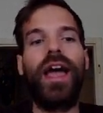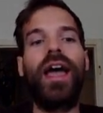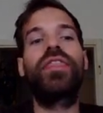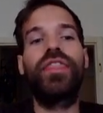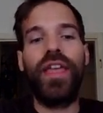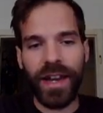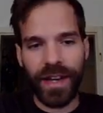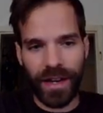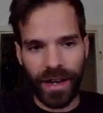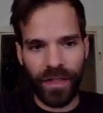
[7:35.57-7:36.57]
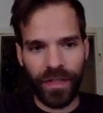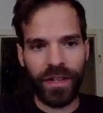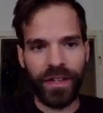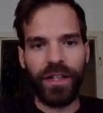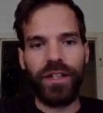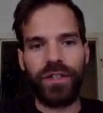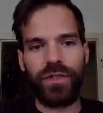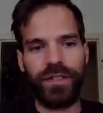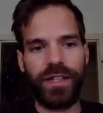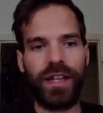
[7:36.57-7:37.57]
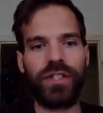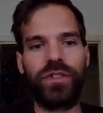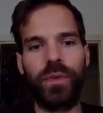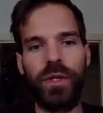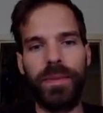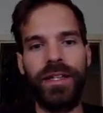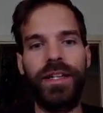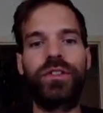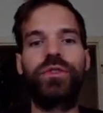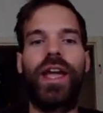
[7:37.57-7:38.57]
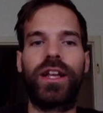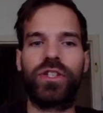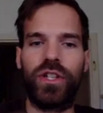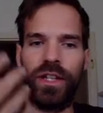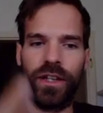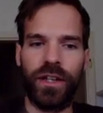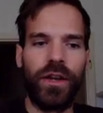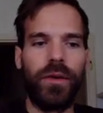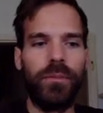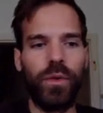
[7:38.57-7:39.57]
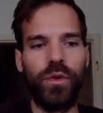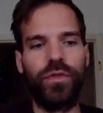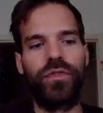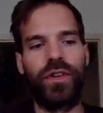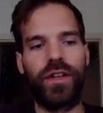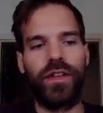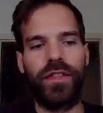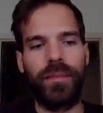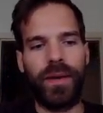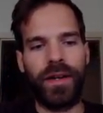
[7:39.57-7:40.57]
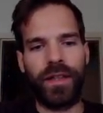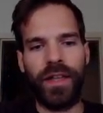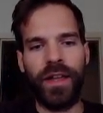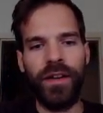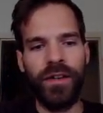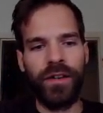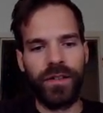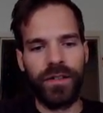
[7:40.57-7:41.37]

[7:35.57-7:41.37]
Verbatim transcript: And then another transaction will be needed to actually move the money there.